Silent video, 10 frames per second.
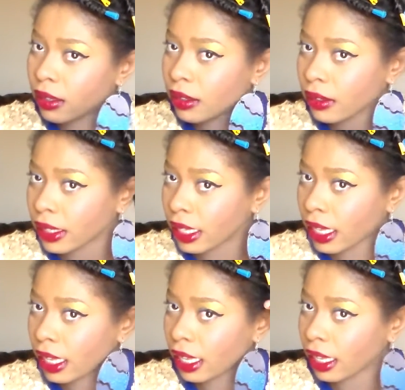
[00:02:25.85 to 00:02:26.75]

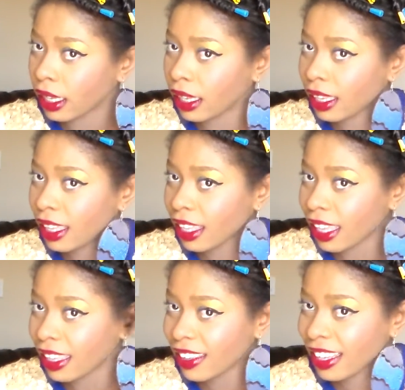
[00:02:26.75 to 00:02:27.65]
Okay,
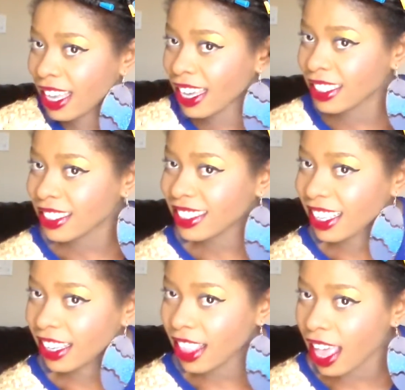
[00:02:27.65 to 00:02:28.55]
can you guys
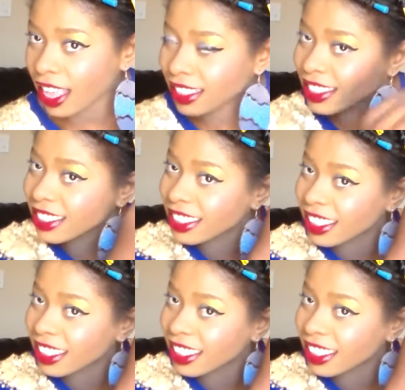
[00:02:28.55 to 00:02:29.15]
see that?